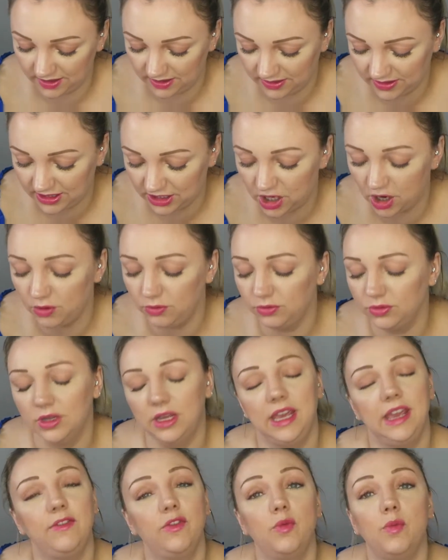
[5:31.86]
they don't,
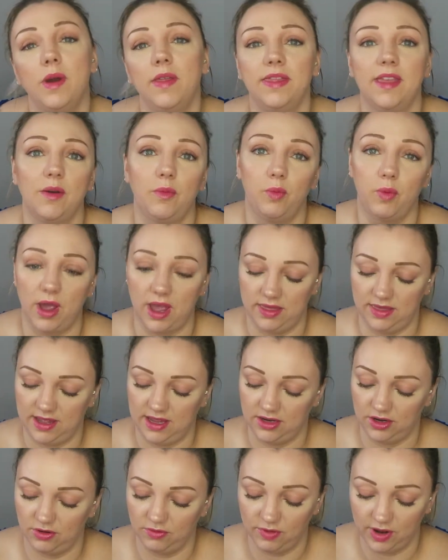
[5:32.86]
even when they're wet,
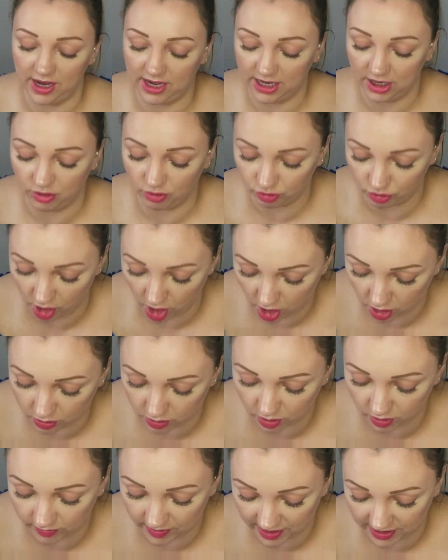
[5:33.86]
they don't really
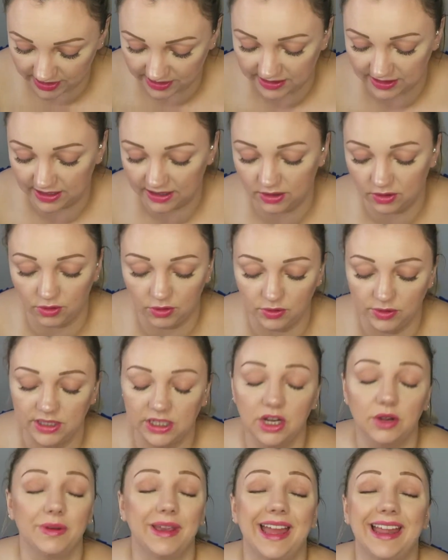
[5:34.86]
grow or anything, or they
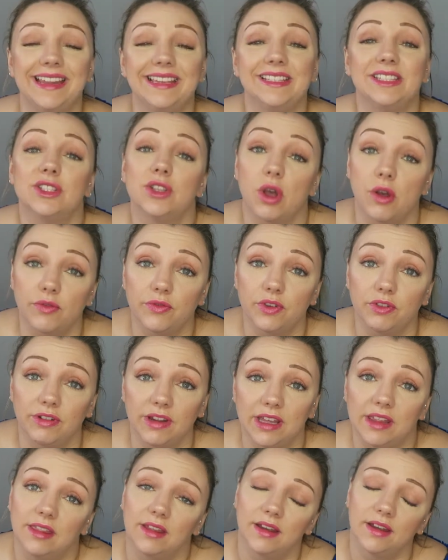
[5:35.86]
don't get any softer
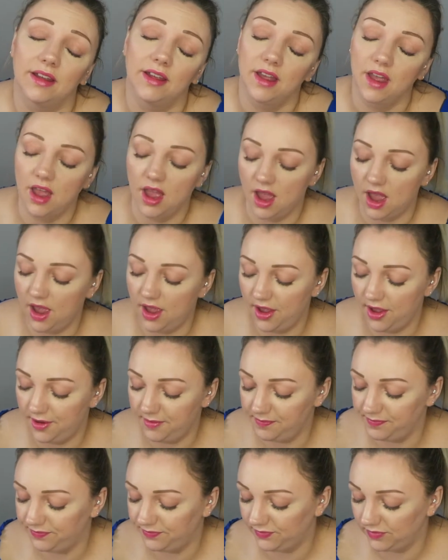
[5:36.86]
either.
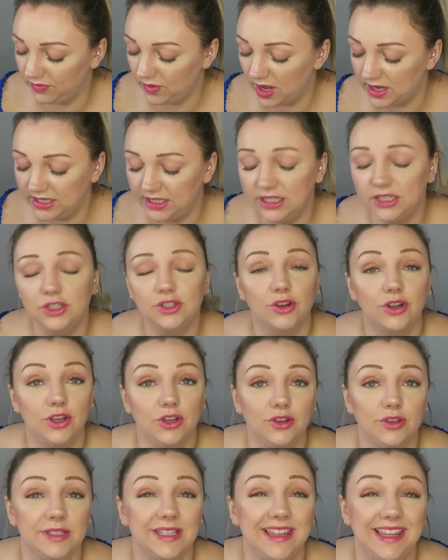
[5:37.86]
I did enjoy
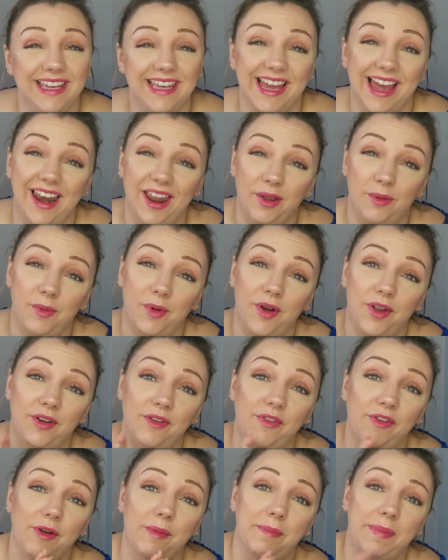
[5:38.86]
using the yellow
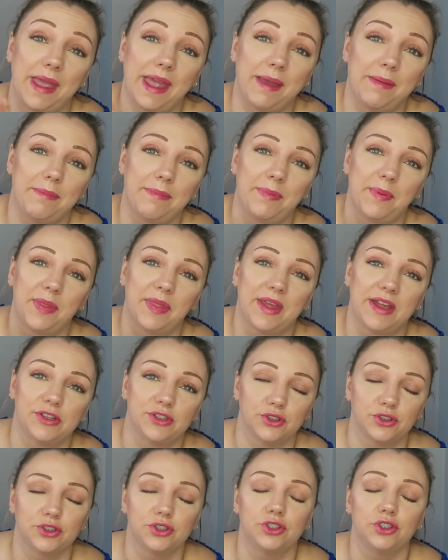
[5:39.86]
one for a bit, but they're
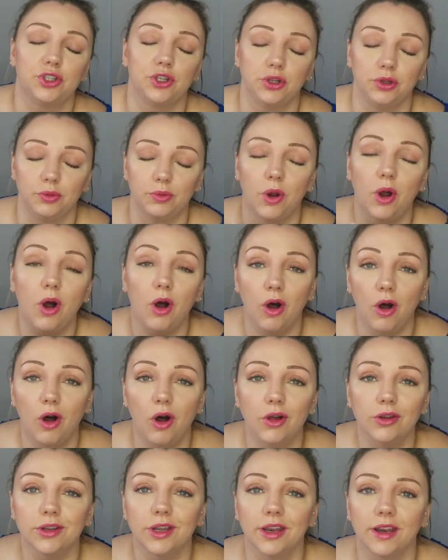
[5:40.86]
just too
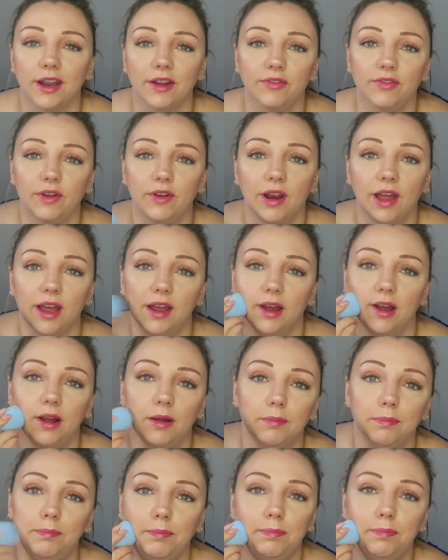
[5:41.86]
hard and I feel like
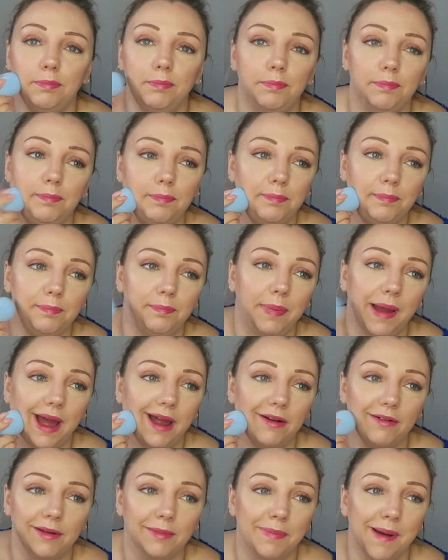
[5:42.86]
I'm
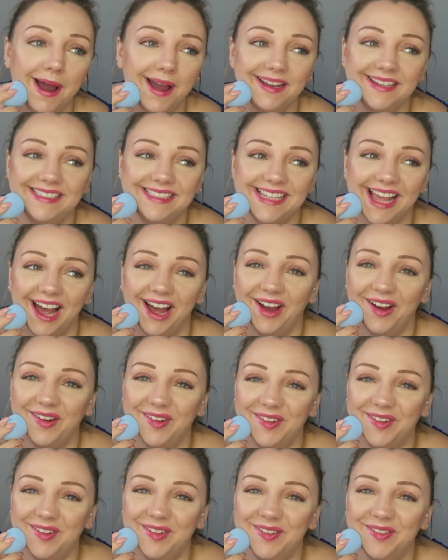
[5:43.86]
battering myself.
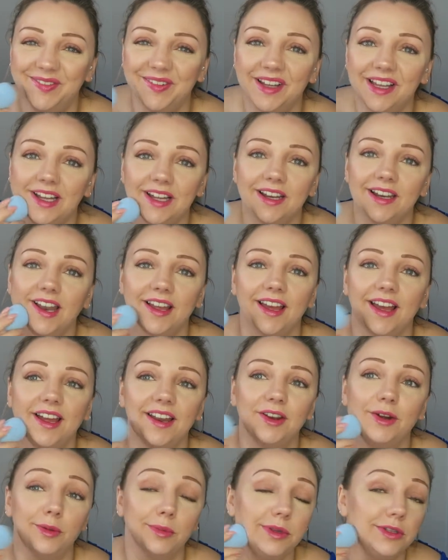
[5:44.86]
Like,
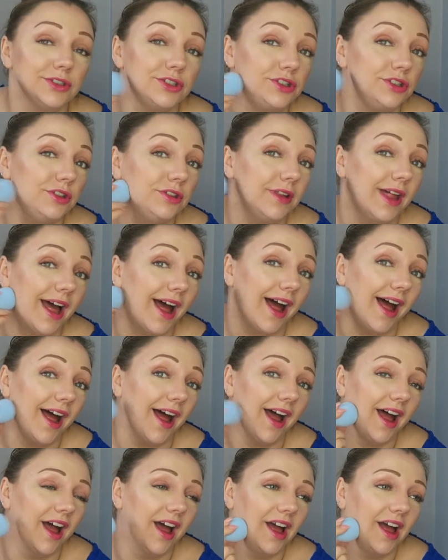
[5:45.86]
I normally just do that